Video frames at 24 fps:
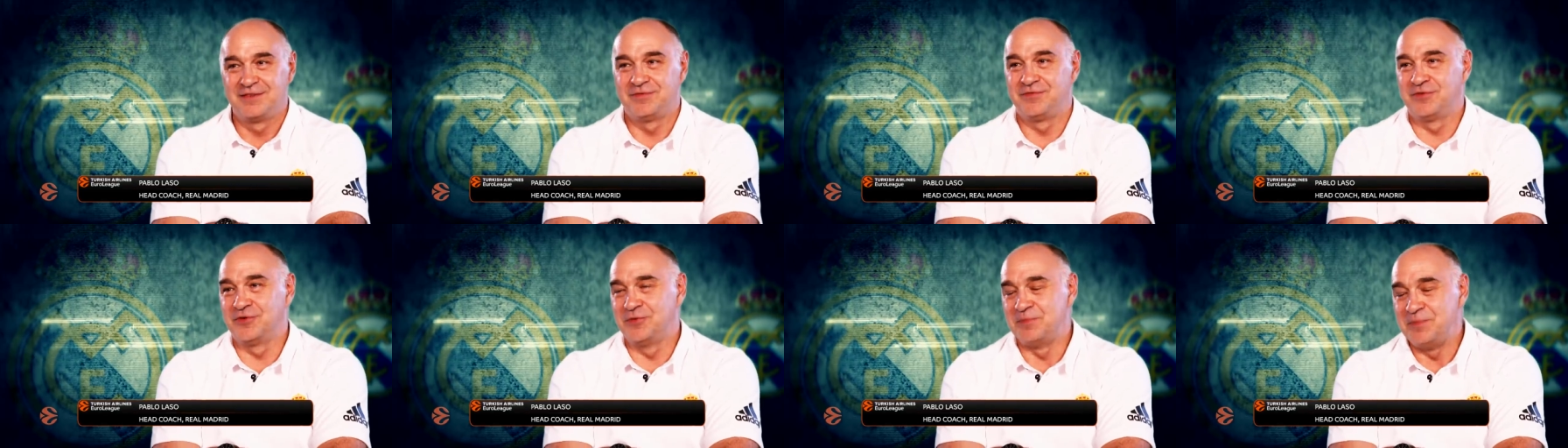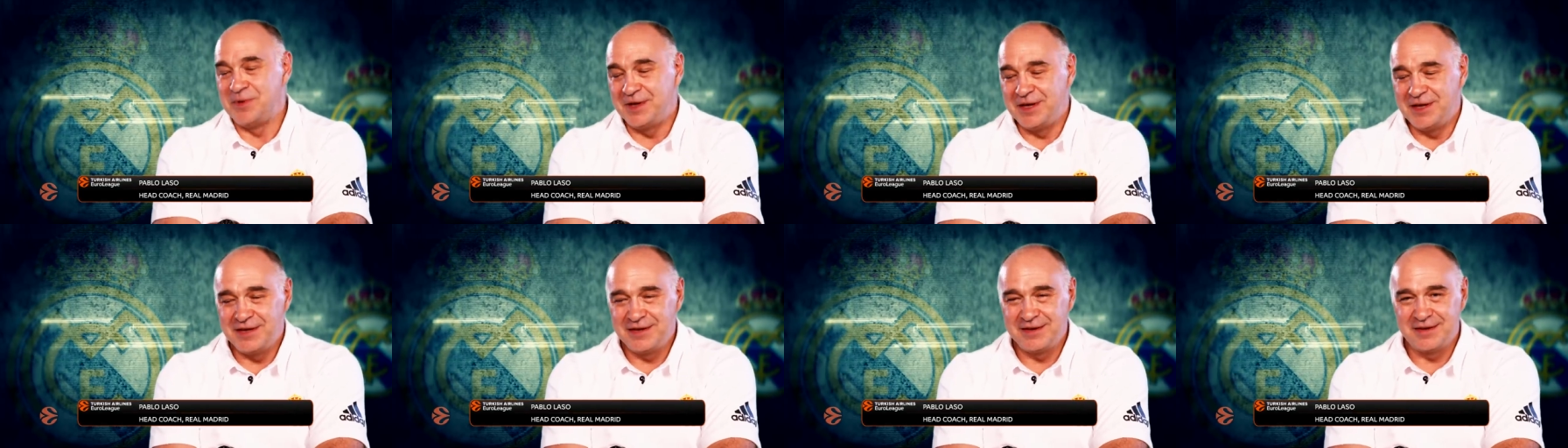For
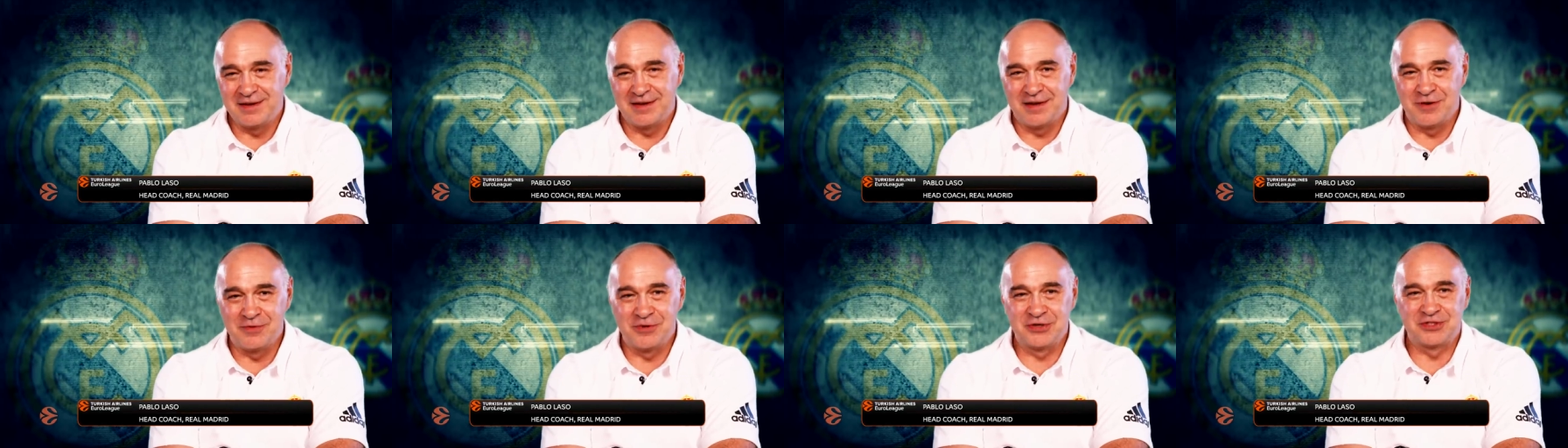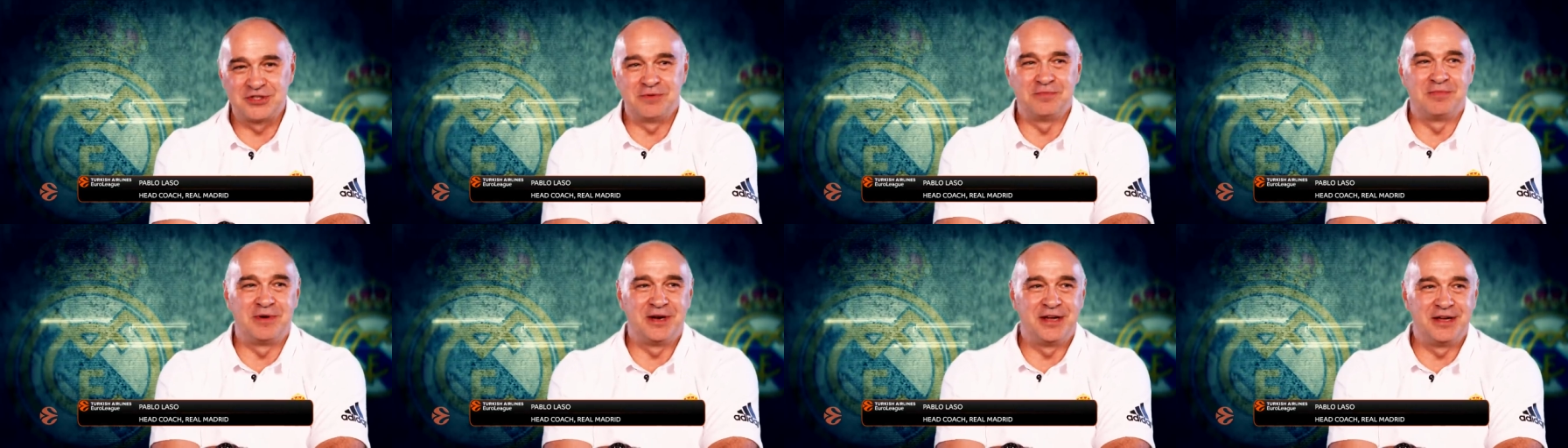me, I
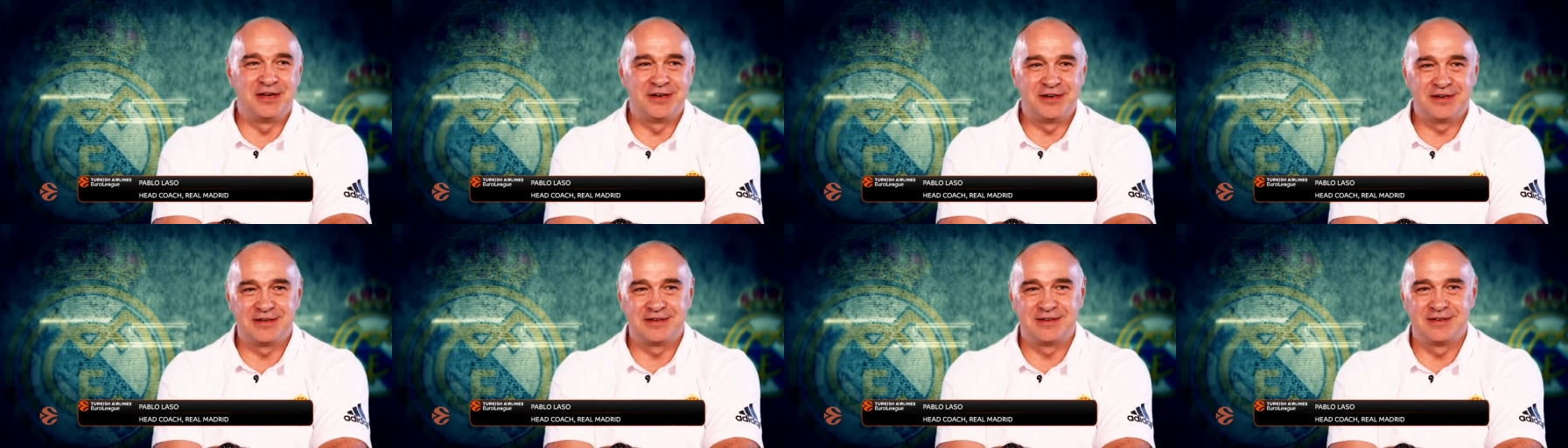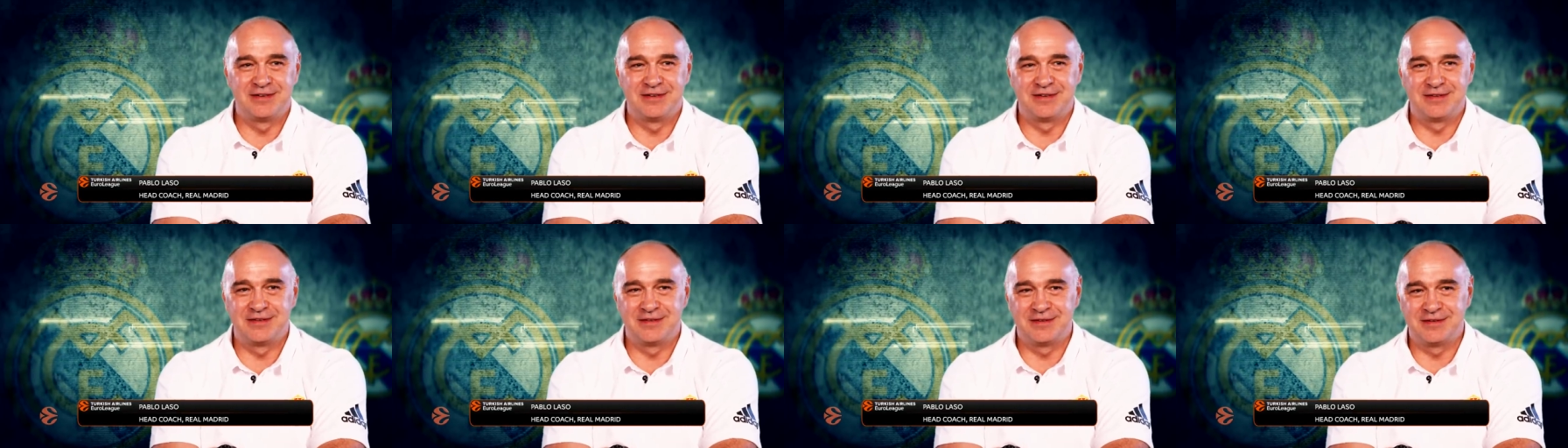was a player,
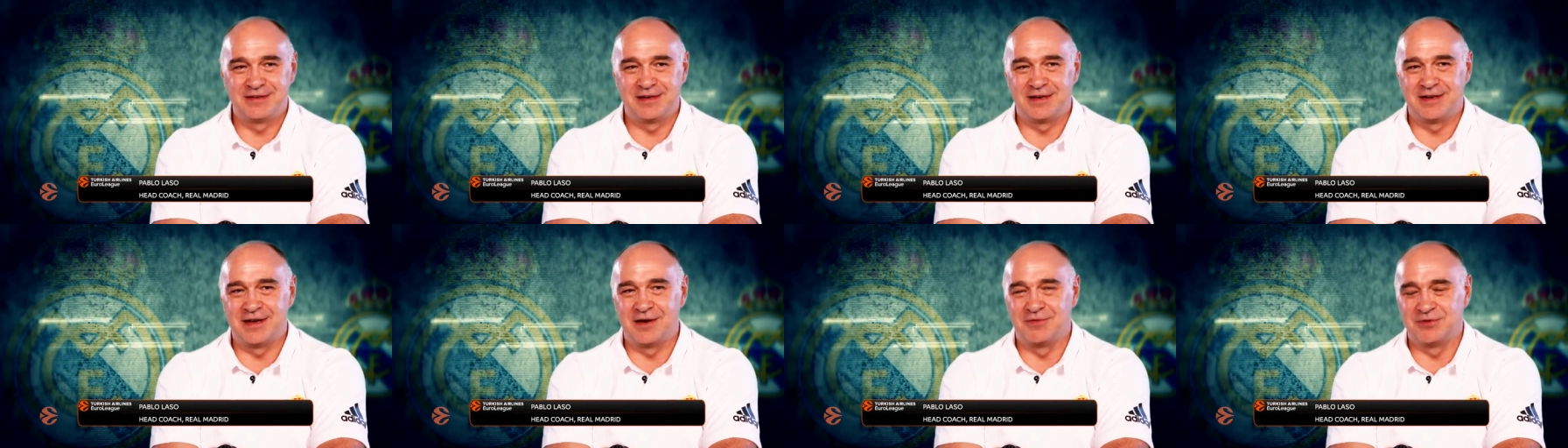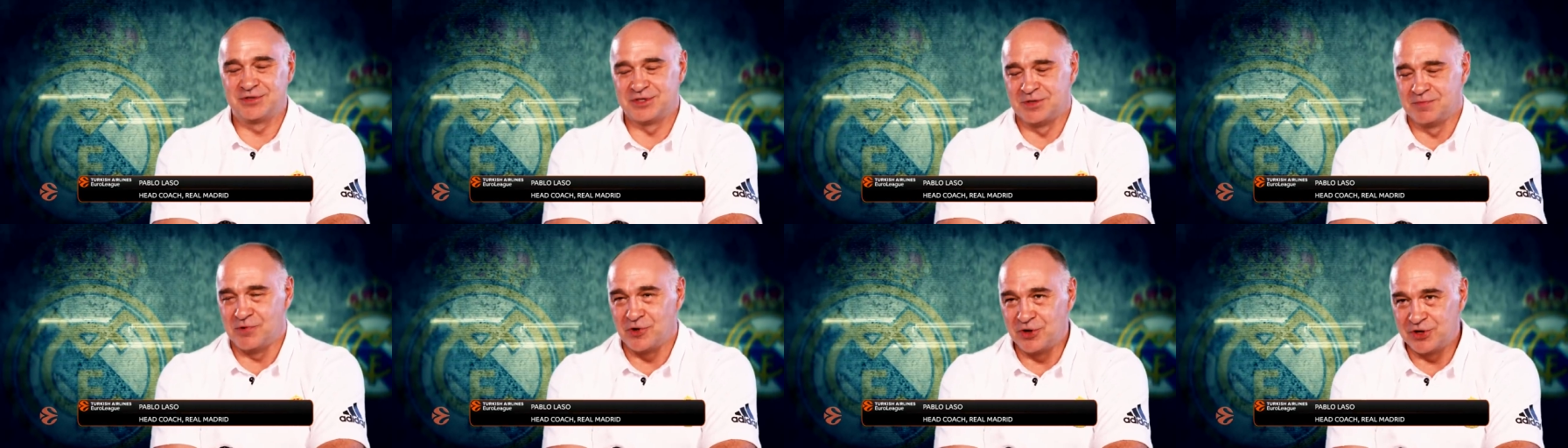I
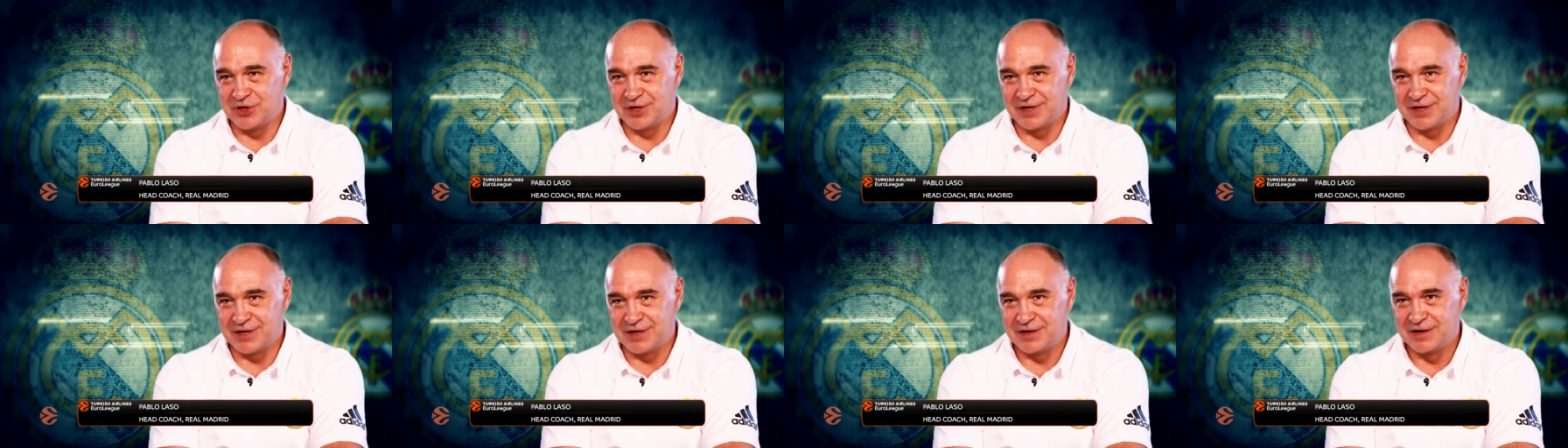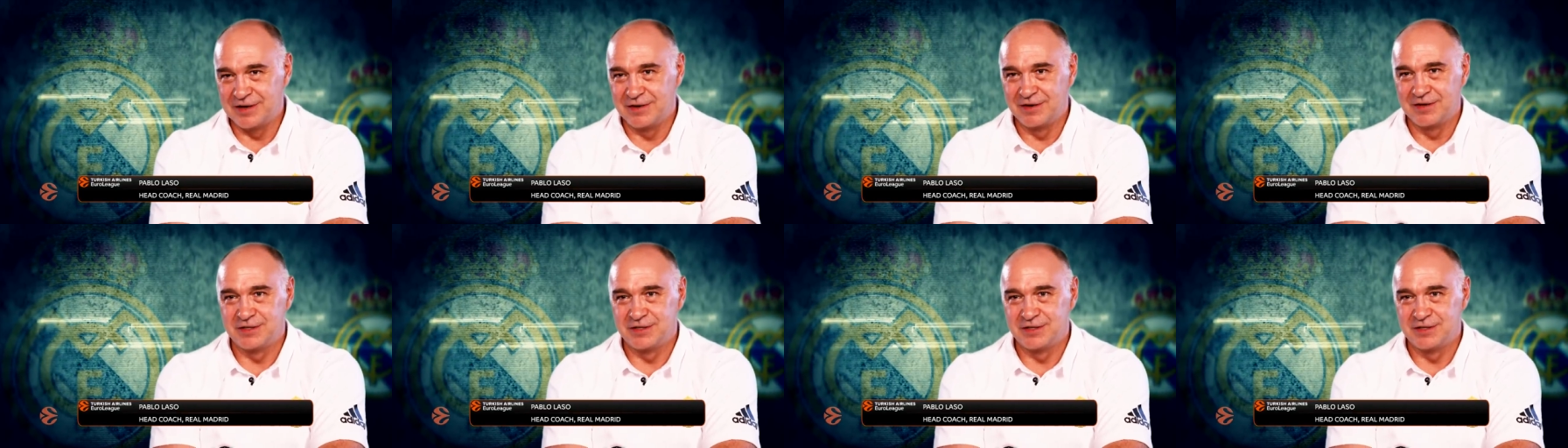was a point guard.